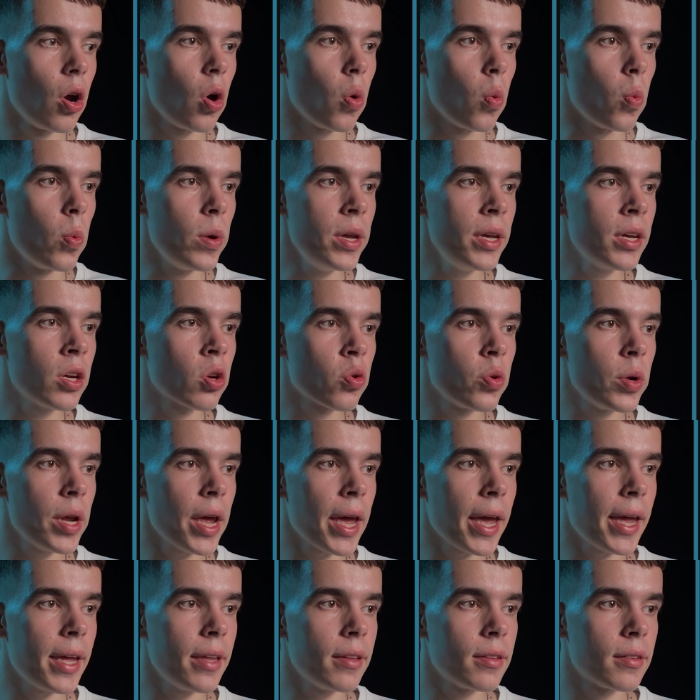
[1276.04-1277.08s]
we
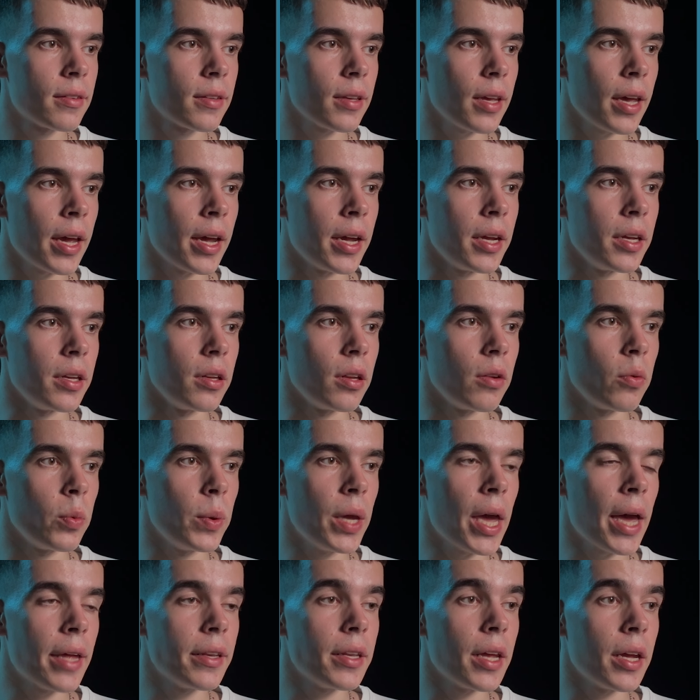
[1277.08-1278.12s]

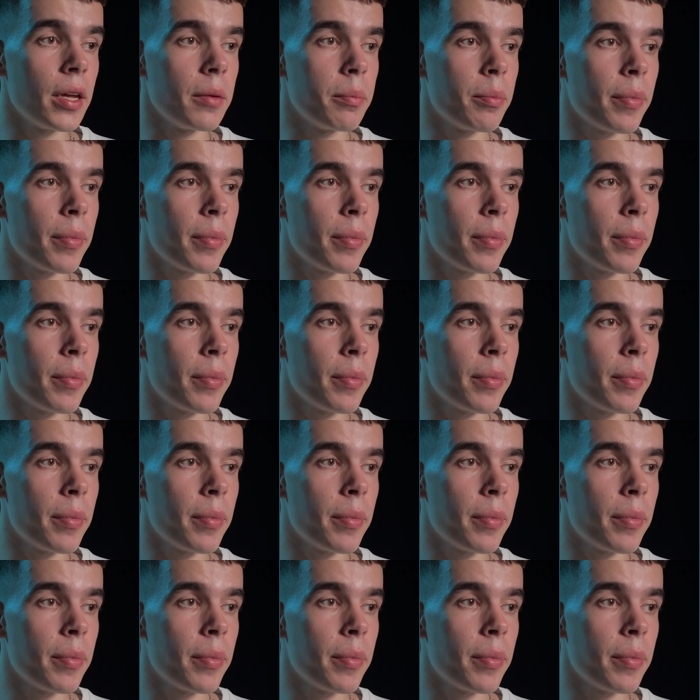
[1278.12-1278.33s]
add a